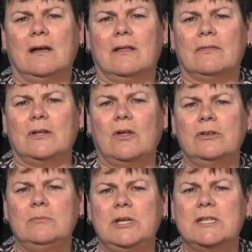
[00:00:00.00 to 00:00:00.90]
The
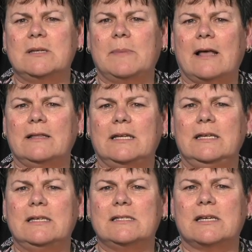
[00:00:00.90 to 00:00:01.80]
Loddon
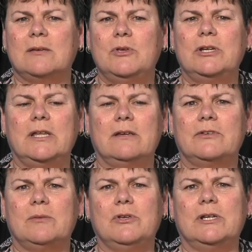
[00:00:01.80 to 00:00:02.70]
municipality is a community of
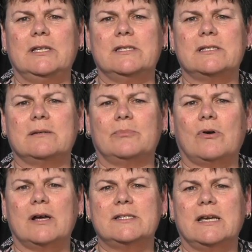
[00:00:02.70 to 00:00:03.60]
communities
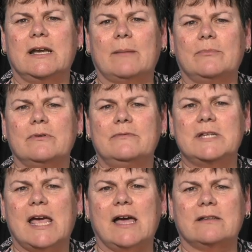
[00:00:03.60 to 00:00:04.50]
comprising a number of
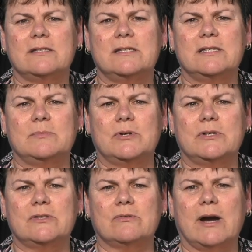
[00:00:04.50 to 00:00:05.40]
towns
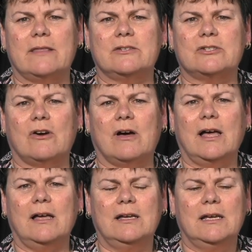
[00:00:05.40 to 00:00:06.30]
dispersed throughout the
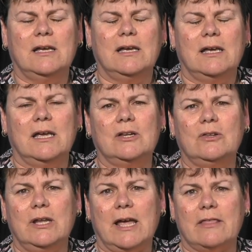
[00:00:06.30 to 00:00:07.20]
Shire,
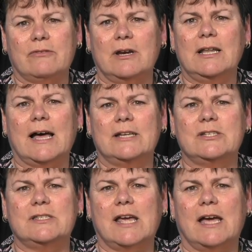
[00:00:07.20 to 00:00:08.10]
including our three
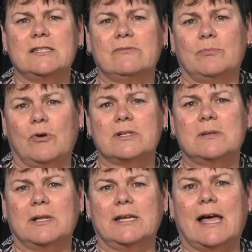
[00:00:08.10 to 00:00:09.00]
largest towns of
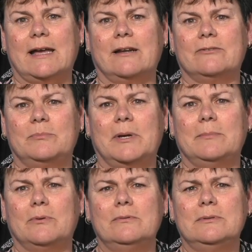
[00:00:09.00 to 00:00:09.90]
approximately 800
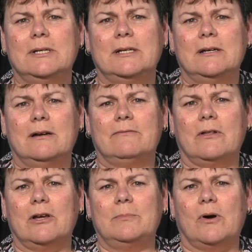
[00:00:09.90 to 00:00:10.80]
people,
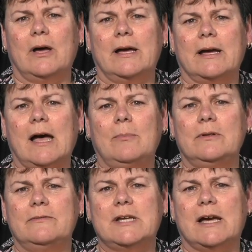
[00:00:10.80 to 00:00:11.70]
followed by a
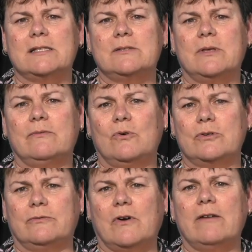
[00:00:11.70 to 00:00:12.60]
couple of towns with
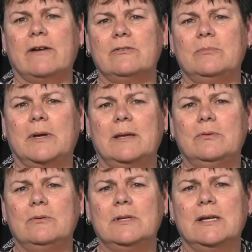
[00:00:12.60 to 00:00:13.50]
400 to 500 people,